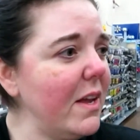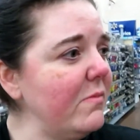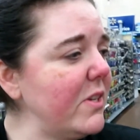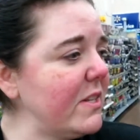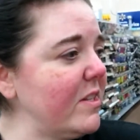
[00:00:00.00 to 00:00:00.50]

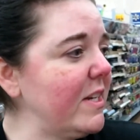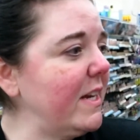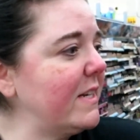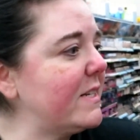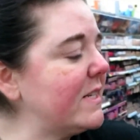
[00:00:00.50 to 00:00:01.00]
I'm just
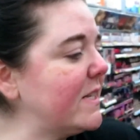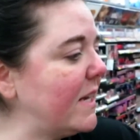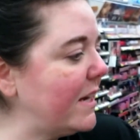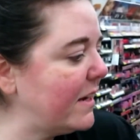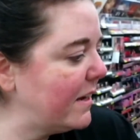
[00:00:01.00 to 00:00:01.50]
looking to
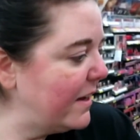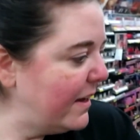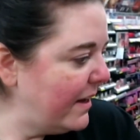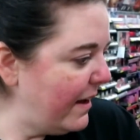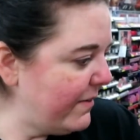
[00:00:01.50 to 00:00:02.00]
see
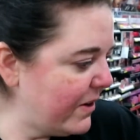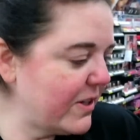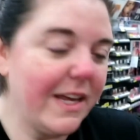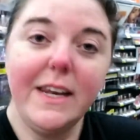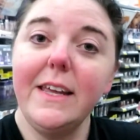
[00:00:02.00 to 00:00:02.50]
if
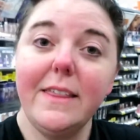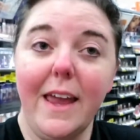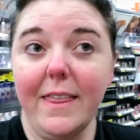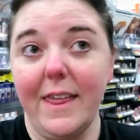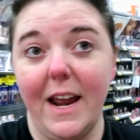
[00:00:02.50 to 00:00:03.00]
there's
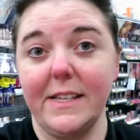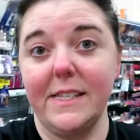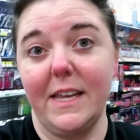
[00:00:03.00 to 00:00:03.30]
anything that I